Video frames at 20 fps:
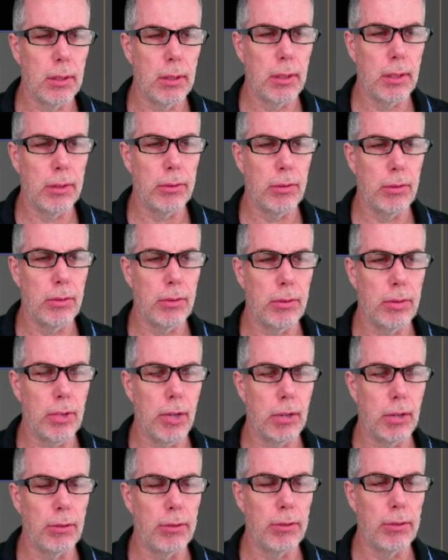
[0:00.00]
Let's do an
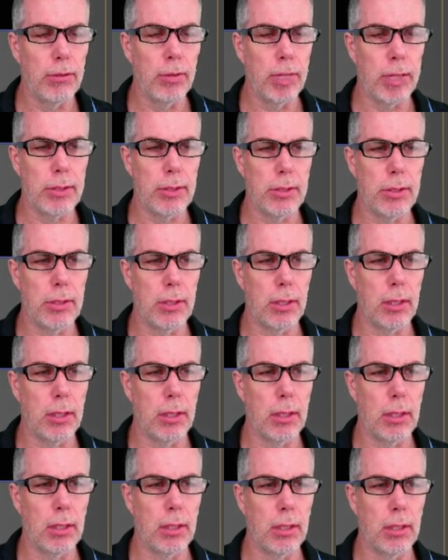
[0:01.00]
auto stretch
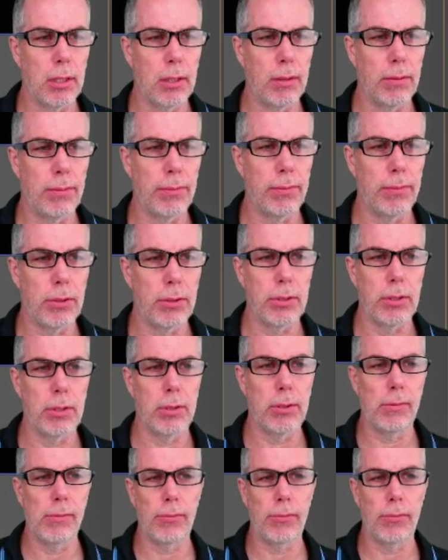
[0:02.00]
function